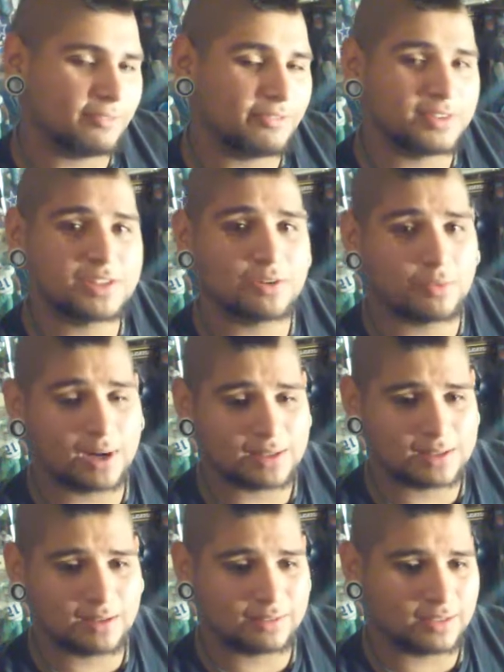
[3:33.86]
fishing
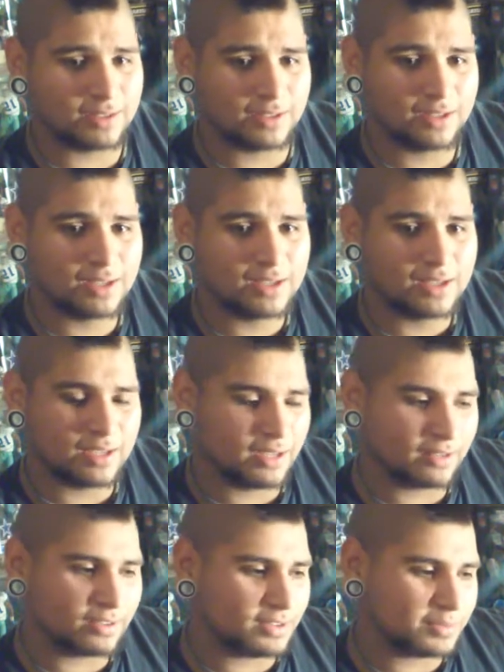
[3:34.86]
rides out there.
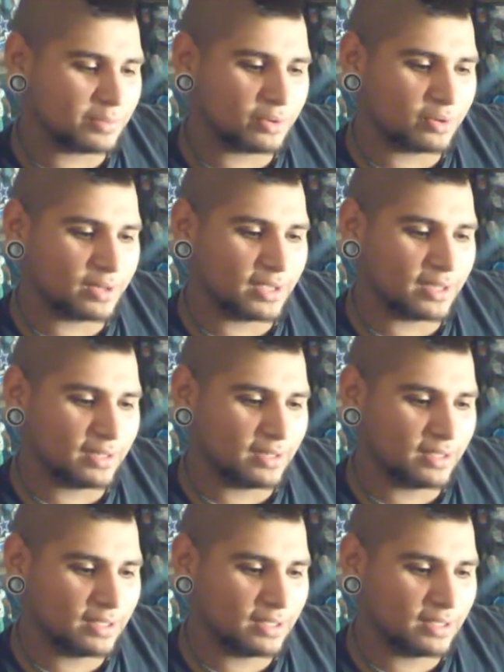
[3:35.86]
It costs more, and